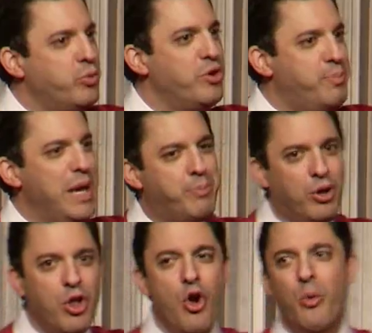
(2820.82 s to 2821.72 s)
with
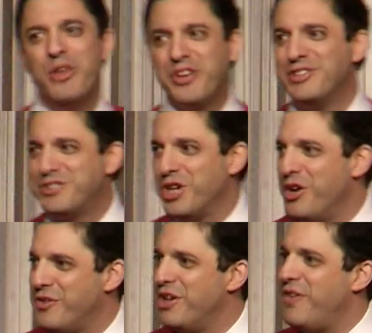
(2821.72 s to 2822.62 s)
people with
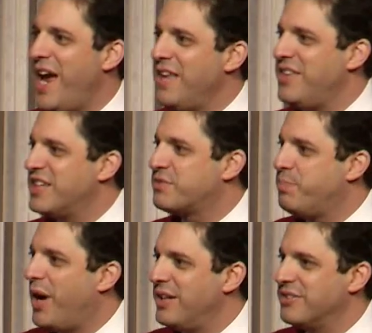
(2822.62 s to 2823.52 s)
conservative atheist
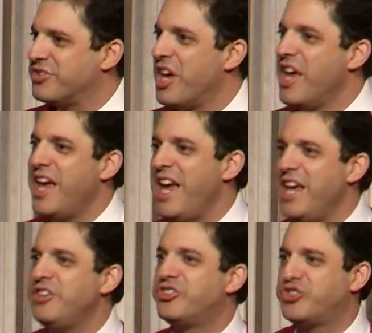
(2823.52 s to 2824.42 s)
buttons.
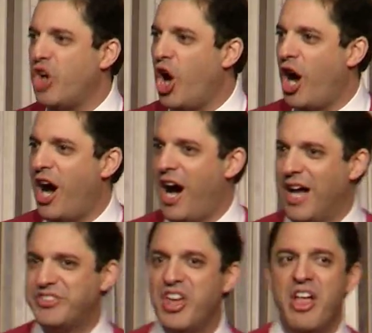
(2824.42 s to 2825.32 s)
He saw
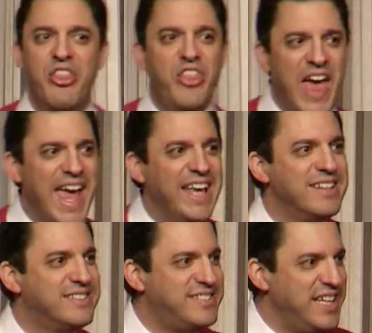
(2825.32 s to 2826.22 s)
us. They
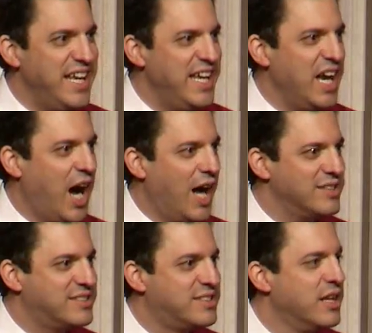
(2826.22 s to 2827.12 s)
see
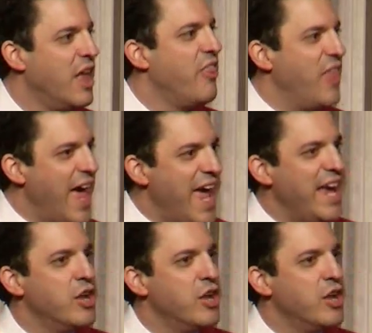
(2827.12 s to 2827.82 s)
us. They